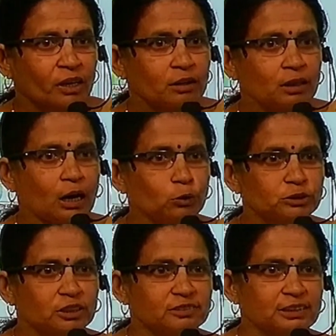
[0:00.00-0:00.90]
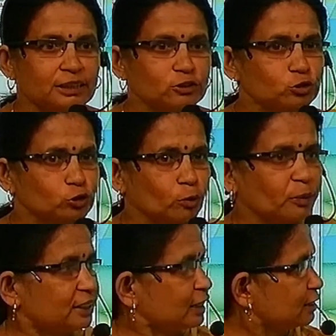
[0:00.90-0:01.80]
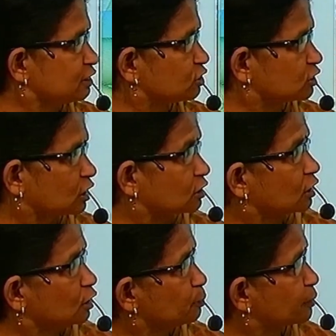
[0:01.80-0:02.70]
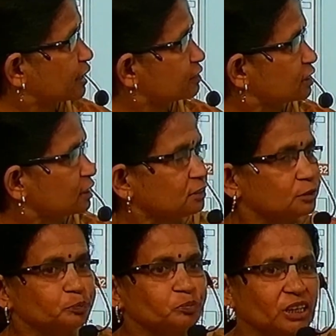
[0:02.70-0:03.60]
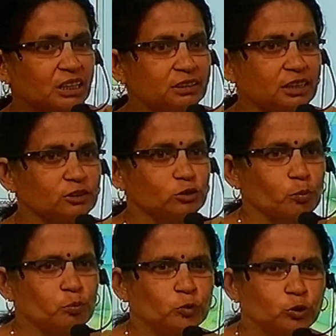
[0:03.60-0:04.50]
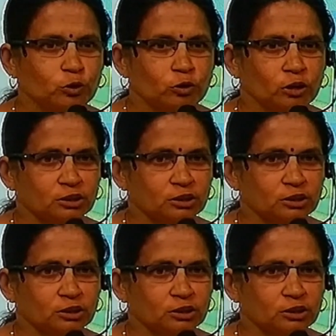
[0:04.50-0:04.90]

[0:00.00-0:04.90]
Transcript: Stomata is generally present in case of monocot.